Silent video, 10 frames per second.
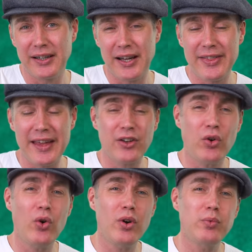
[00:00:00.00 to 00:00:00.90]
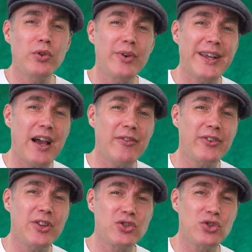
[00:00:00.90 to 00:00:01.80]
And that chord would ring out
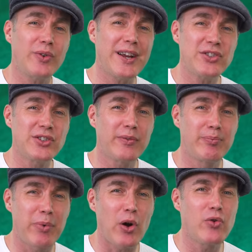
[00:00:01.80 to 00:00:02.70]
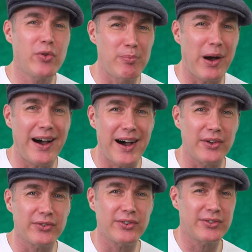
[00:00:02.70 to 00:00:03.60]
for the duration of both
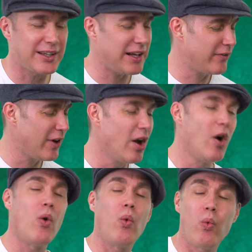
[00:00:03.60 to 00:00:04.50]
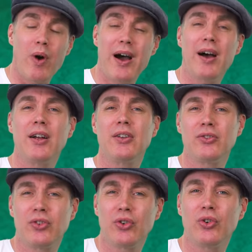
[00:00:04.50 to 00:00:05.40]
bars. So you'd have
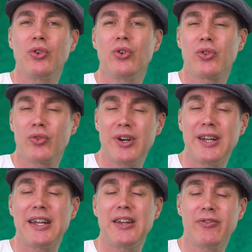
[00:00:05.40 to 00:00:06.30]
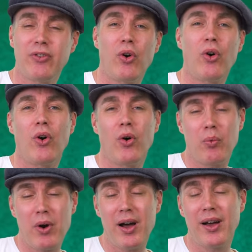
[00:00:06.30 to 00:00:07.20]
one, two, three, four,
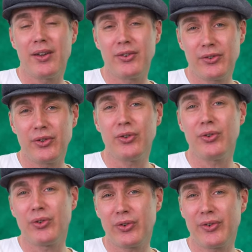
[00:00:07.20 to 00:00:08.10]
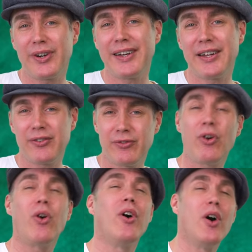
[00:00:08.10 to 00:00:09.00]
one two, three,
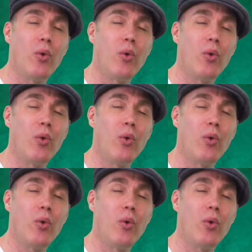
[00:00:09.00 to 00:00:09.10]
four.